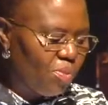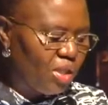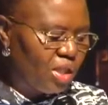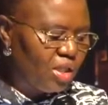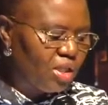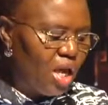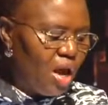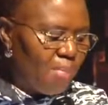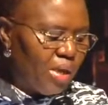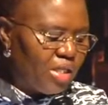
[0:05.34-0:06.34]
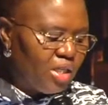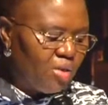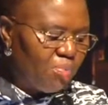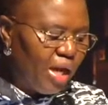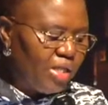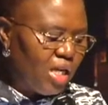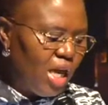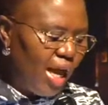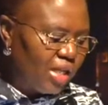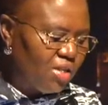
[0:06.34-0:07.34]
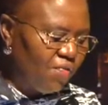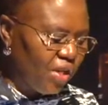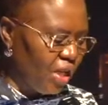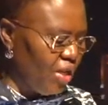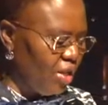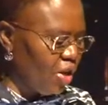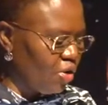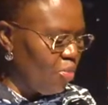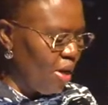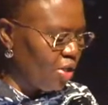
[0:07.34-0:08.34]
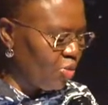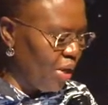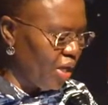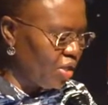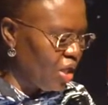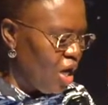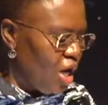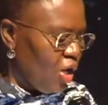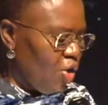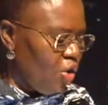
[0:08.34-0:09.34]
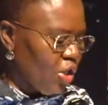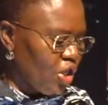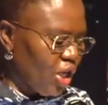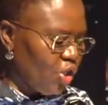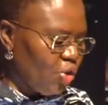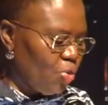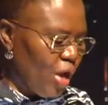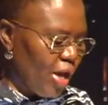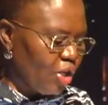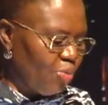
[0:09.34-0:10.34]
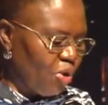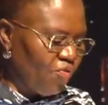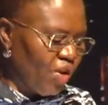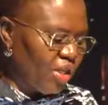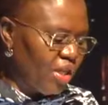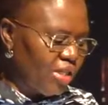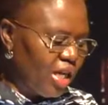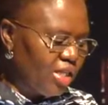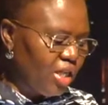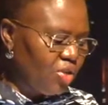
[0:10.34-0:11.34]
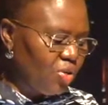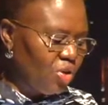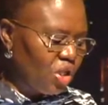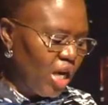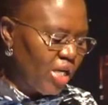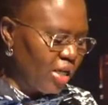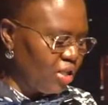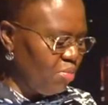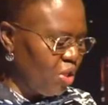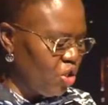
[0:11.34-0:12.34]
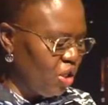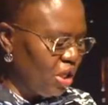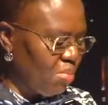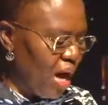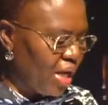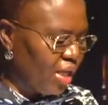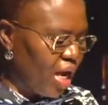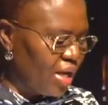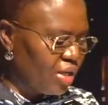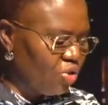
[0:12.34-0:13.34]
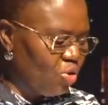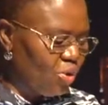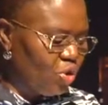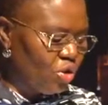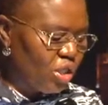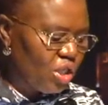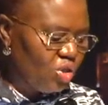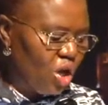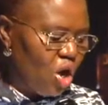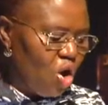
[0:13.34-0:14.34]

businesses participate actively in the global space, not just through export facilitated through trade exhibitions and market access opportunities